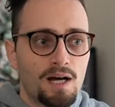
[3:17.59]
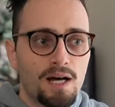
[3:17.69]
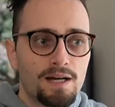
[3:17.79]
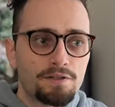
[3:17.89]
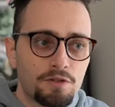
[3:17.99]

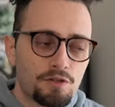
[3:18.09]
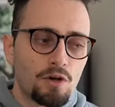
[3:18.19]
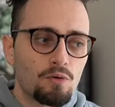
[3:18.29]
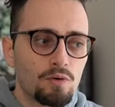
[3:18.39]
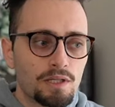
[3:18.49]
Uh,
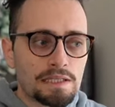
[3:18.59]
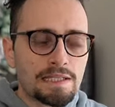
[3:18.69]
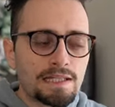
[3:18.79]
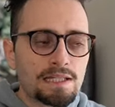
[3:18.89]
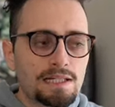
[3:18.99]
so
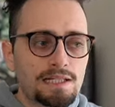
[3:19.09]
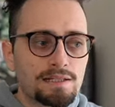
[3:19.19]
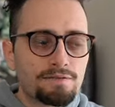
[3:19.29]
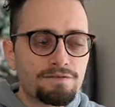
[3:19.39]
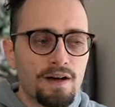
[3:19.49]

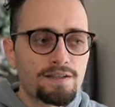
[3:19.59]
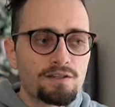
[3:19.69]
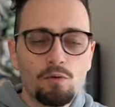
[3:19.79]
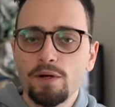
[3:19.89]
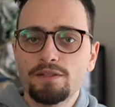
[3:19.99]
Leela
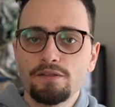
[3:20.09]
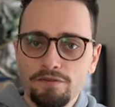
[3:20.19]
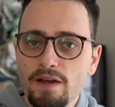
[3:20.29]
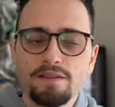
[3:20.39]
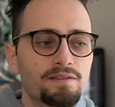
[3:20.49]
finds a way to
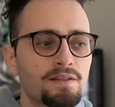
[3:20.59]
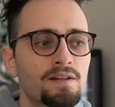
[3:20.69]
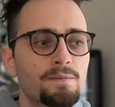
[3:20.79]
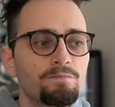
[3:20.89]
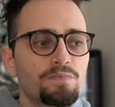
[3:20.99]
defend
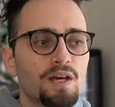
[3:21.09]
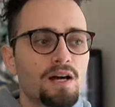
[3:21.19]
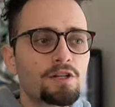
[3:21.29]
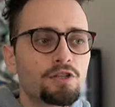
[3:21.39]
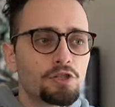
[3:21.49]

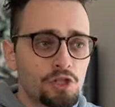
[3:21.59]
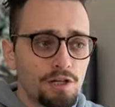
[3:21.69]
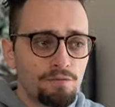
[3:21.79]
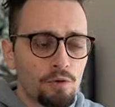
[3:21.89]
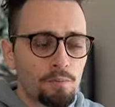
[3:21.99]
uh, the
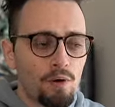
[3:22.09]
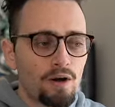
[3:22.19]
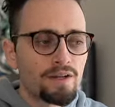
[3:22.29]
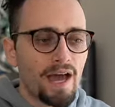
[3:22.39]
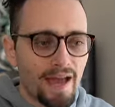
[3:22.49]
g4
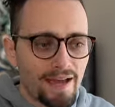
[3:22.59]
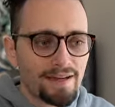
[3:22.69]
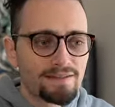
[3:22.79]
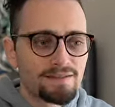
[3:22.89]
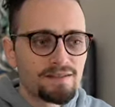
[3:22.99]
pawn
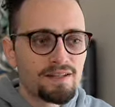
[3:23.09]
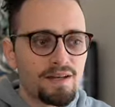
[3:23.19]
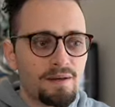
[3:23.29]
and